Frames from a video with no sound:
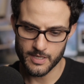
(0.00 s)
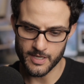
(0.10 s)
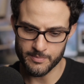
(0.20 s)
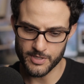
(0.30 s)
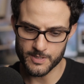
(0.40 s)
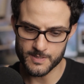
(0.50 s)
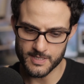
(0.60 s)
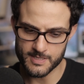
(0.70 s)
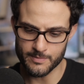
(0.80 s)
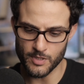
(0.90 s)
And because
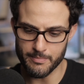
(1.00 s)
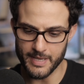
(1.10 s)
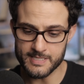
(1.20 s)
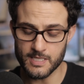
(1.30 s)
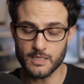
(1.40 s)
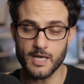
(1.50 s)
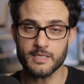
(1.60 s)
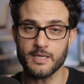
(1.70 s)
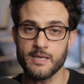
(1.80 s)
there's some amazing Leica